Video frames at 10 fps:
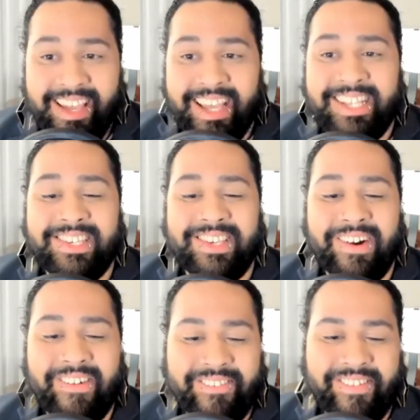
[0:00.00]
it's
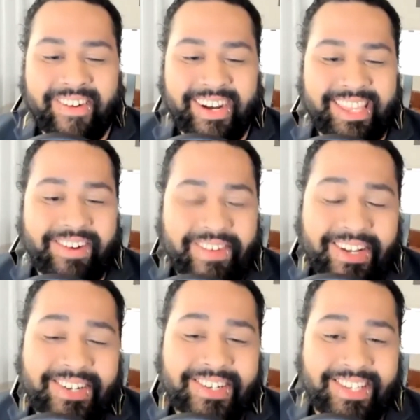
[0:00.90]
so important that we
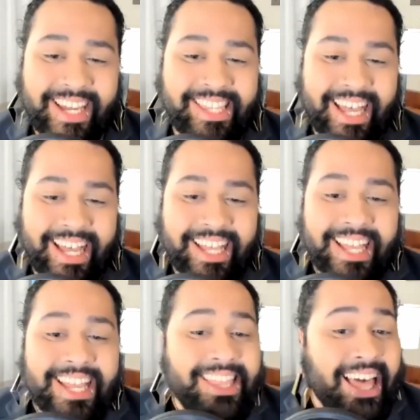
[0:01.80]
understand that
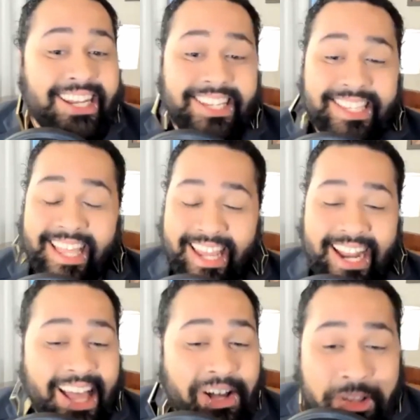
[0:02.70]
a
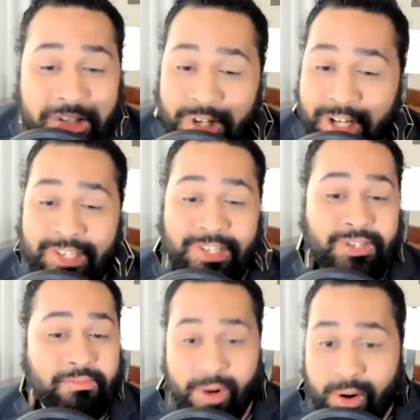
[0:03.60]
health justice
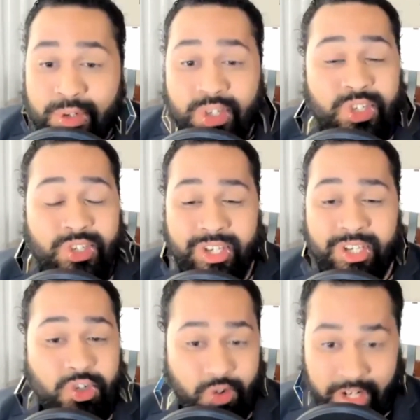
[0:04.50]
approach is
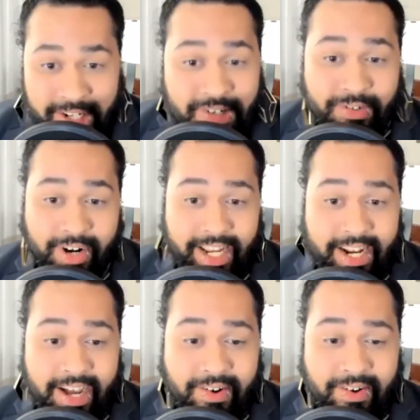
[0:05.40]
critical right
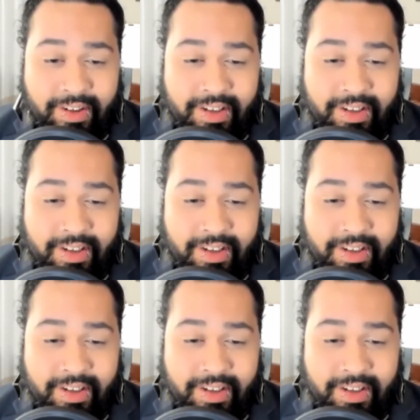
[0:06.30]
now.